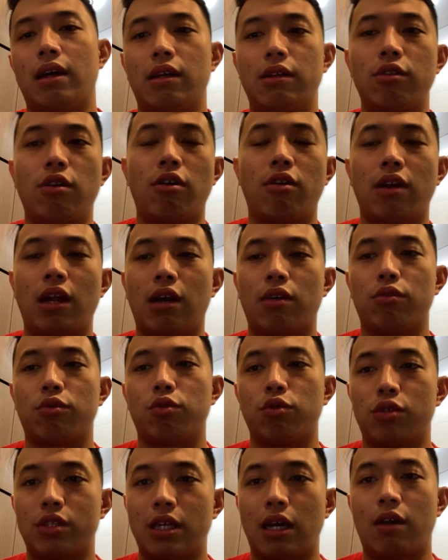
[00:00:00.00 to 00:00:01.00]
not allowed
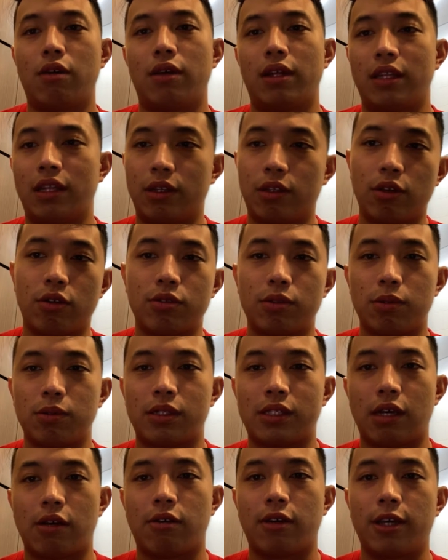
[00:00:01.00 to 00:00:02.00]
to sell and they tell them to
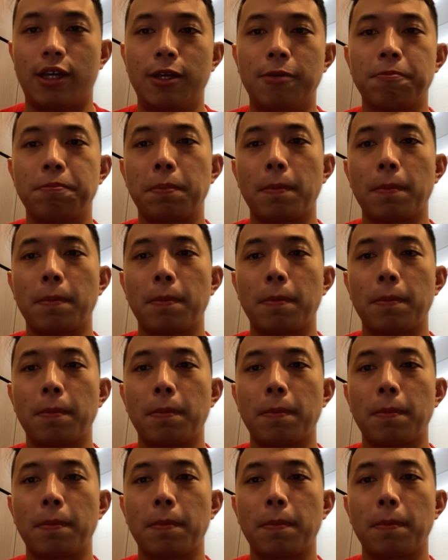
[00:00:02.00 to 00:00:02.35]
sell, okay?